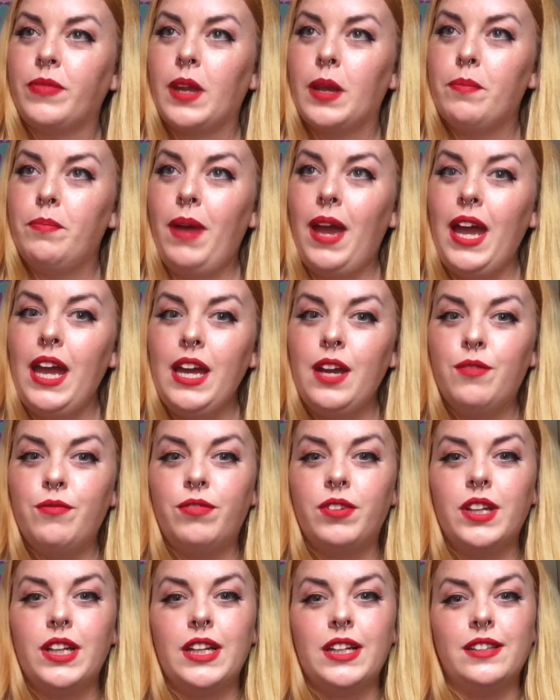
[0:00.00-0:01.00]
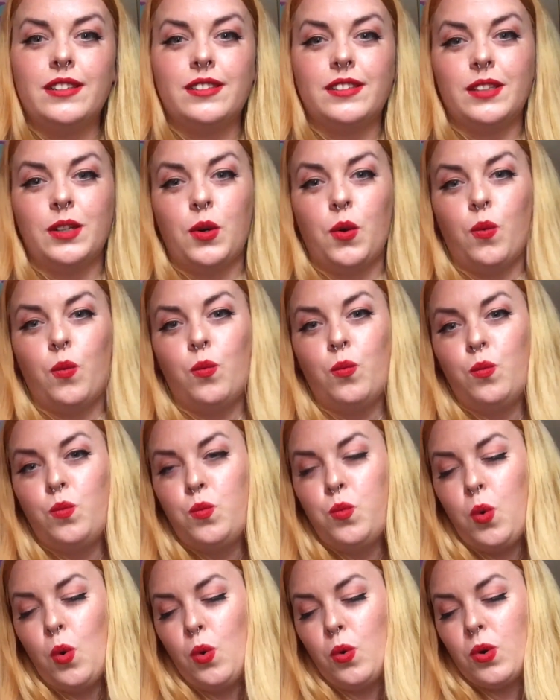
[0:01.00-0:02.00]
pamphlets and
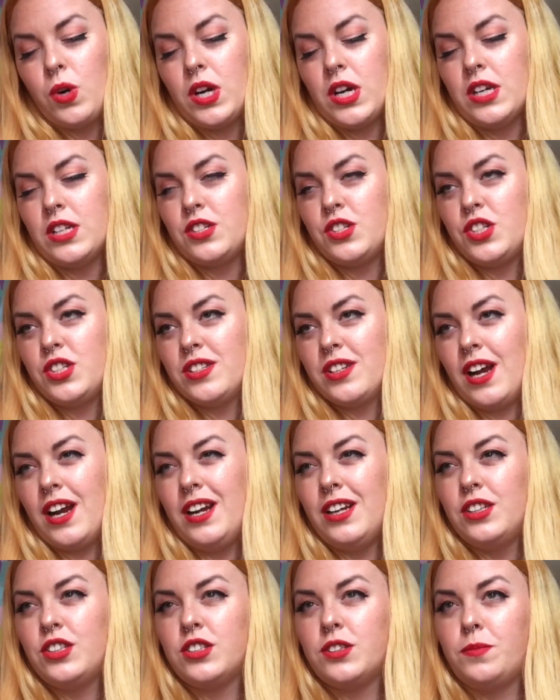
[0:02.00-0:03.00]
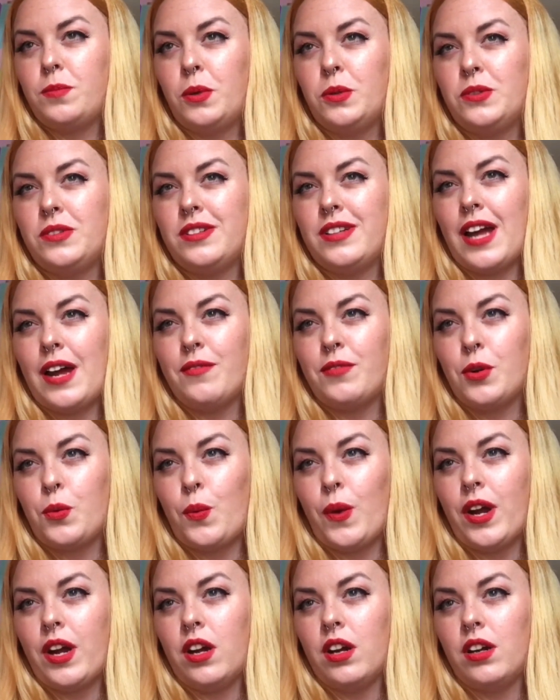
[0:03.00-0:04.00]
warrants just kind of just posted
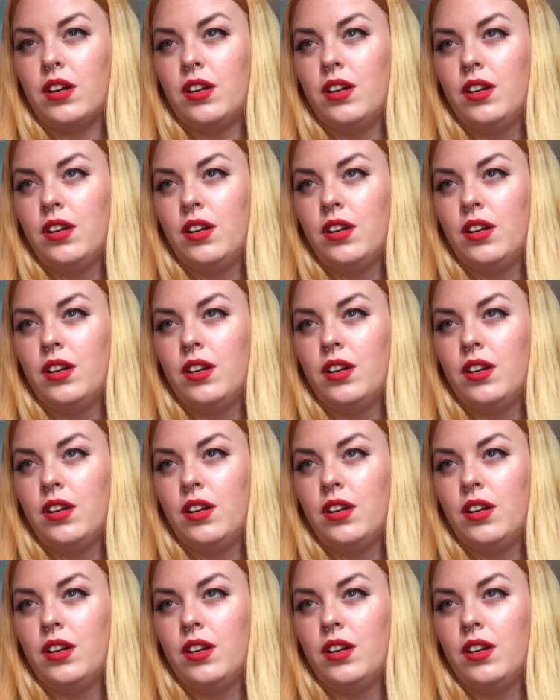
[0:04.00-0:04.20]
everywhere